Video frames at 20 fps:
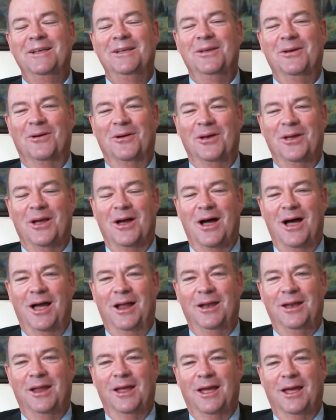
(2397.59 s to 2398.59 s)
going
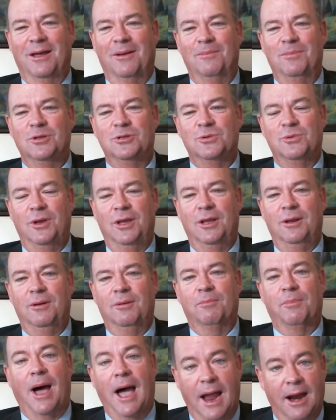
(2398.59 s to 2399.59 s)
on between
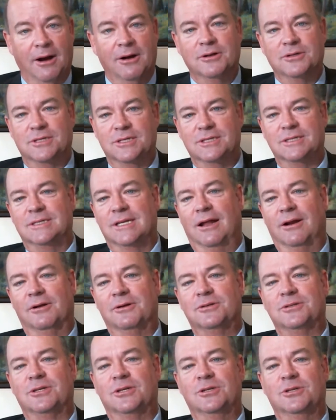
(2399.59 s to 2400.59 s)
buyers and
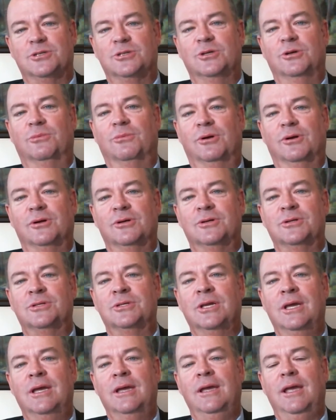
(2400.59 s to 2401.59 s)
sellers,
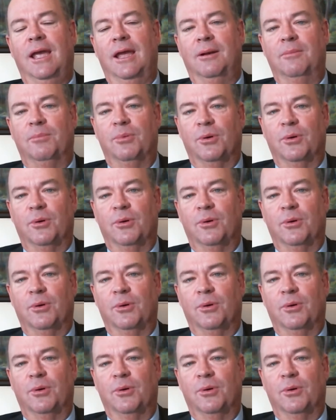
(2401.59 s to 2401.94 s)
consumers and